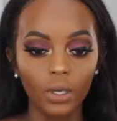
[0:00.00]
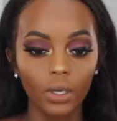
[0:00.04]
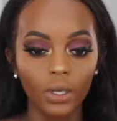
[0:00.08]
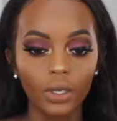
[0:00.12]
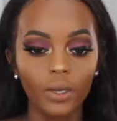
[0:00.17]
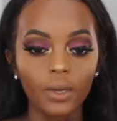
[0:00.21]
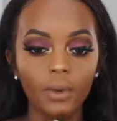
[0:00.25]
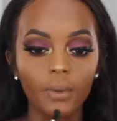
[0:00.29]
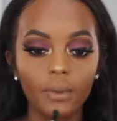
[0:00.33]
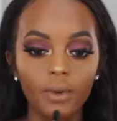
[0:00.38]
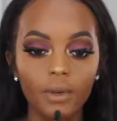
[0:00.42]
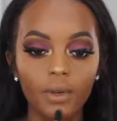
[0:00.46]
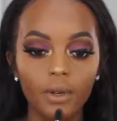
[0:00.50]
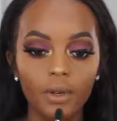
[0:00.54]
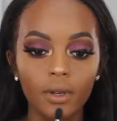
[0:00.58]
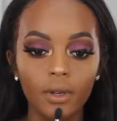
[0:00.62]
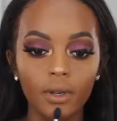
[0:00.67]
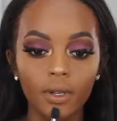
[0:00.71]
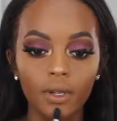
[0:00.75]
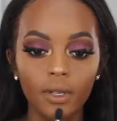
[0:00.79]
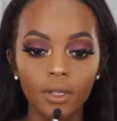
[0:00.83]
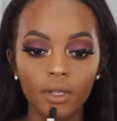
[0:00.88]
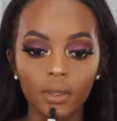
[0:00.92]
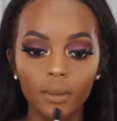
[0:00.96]
Yep.
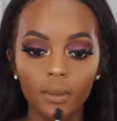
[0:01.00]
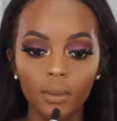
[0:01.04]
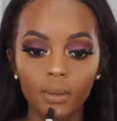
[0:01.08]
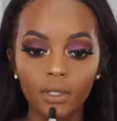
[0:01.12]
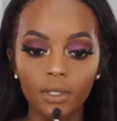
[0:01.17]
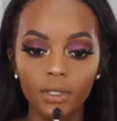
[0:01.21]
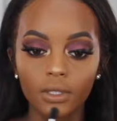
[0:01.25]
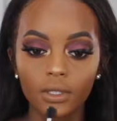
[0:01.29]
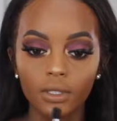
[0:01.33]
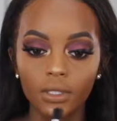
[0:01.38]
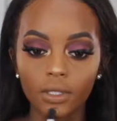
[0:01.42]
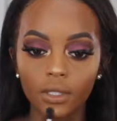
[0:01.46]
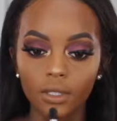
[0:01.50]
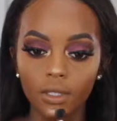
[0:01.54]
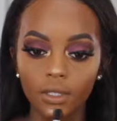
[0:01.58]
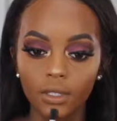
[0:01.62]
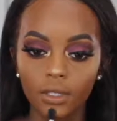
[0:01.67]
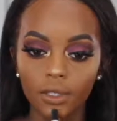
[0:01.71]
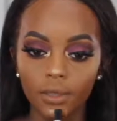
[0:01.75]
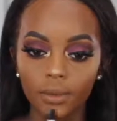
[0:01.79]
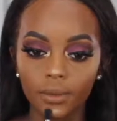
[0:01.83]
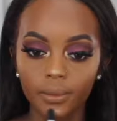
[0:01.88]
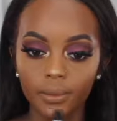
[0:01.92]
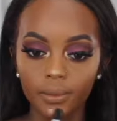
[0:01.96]
Highlight my
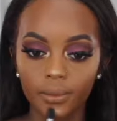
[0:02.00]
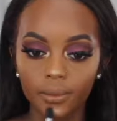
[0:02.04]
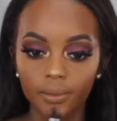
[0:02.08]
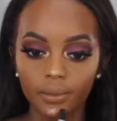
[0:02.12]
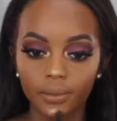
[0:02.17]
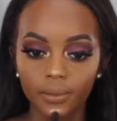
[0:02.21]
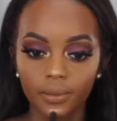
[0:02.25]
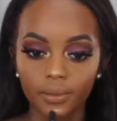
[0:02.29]
chin.